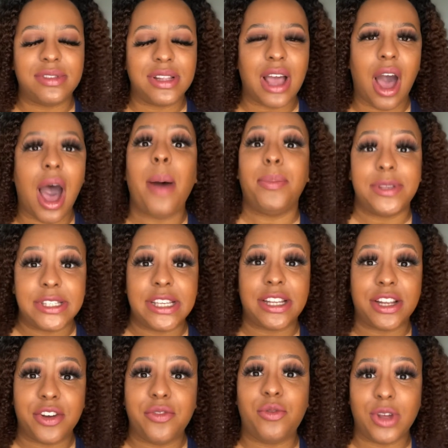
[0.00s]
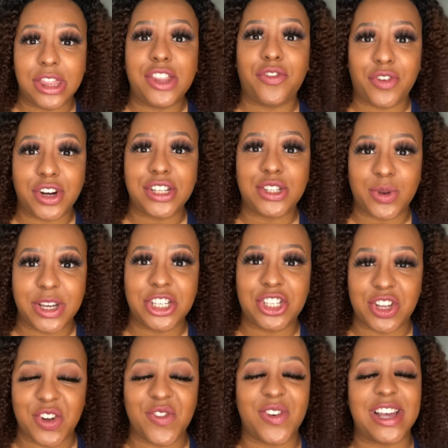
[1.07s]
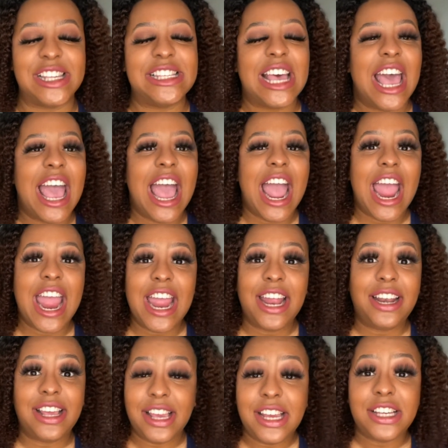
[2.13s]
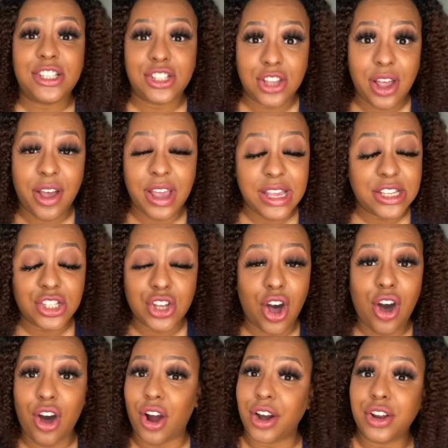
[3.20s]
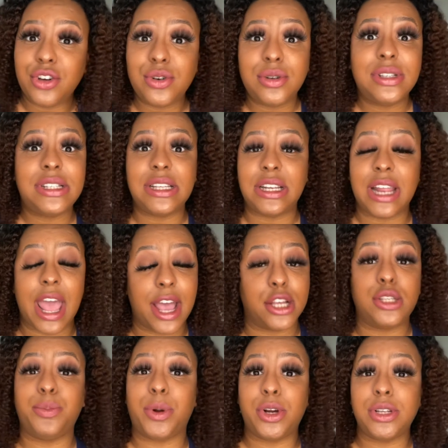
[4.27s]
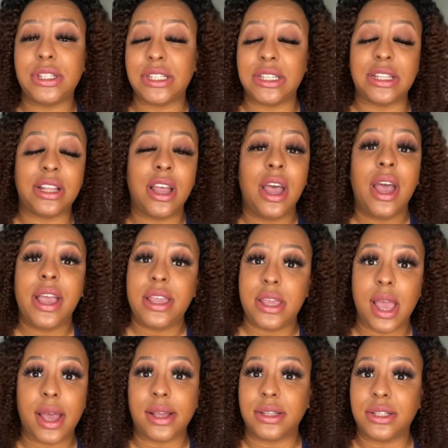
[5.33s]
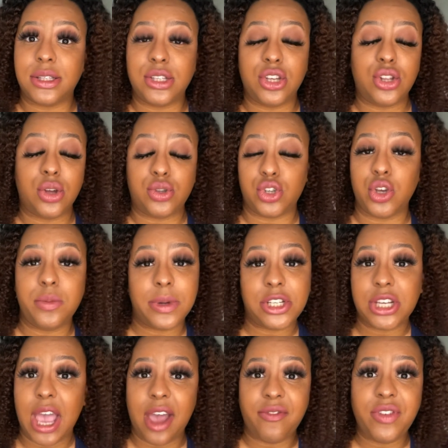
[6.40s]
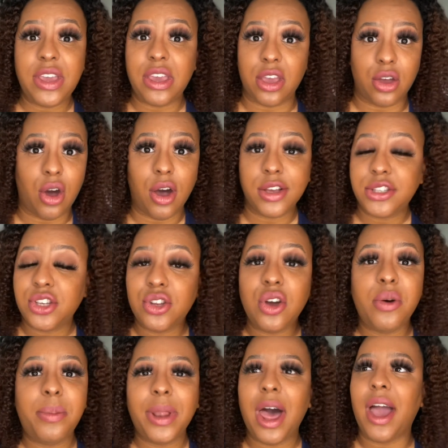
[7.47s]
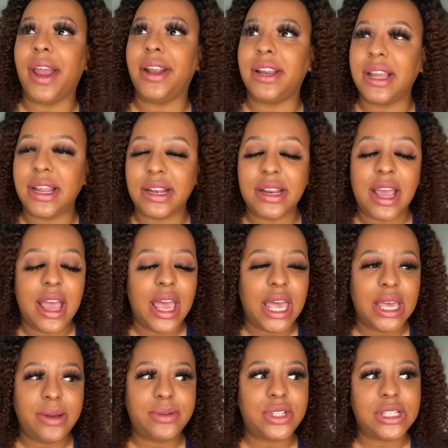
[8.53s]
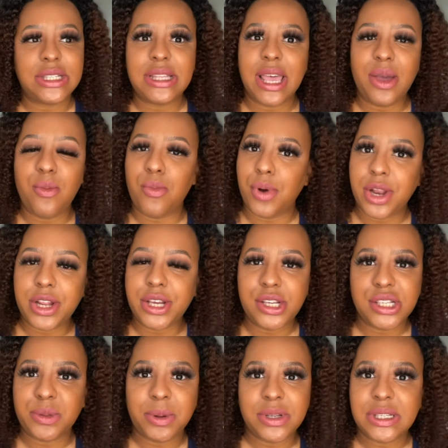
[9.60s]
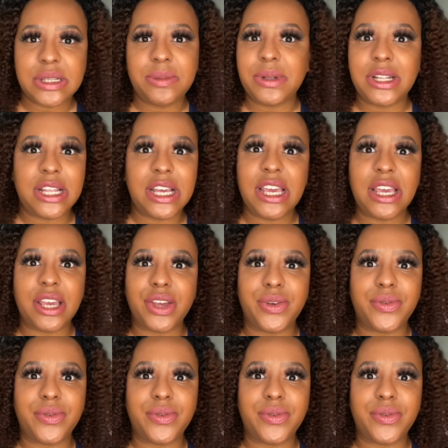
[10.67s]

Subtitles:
opposite of what the first question was. And he saw articles and experts, and yes, too much caffeine can cause you to go blind. And it was just like, what are you supposed to believe?